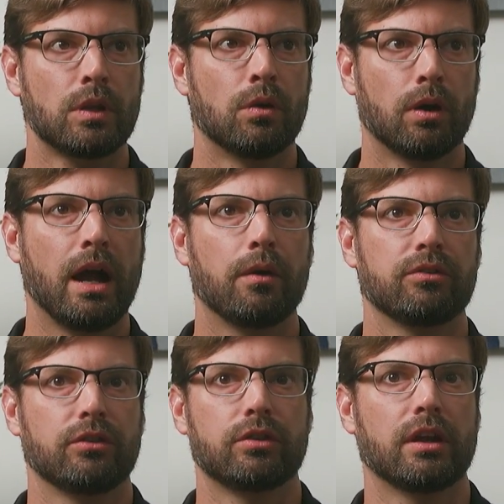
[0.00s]
or how is
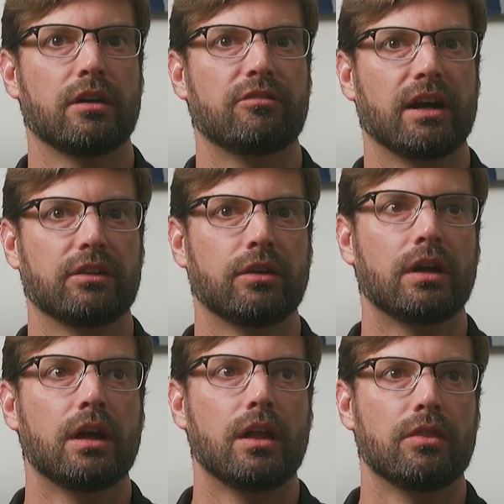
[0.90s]
this going to affect
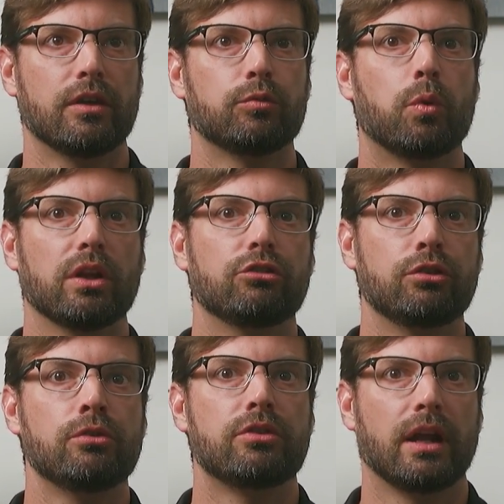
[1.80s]
this one
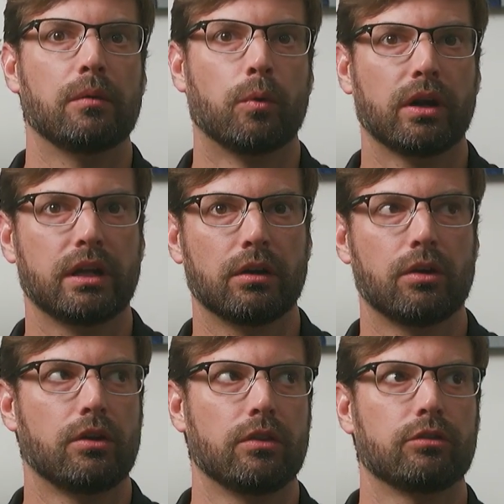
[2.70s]
tooth that I'm working
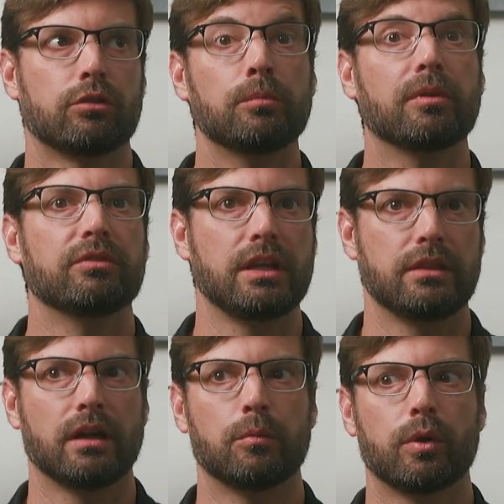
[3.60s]
on or this group of teeth
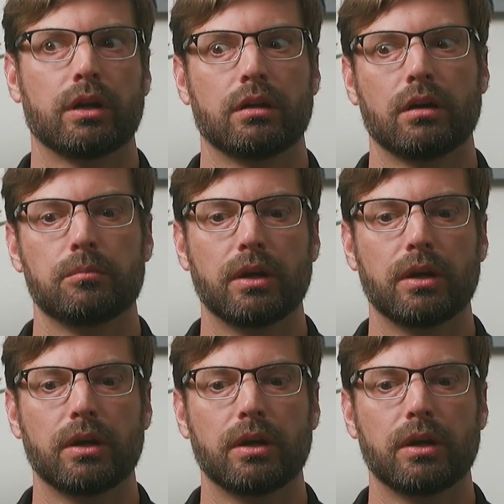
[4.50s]
that I'm working on,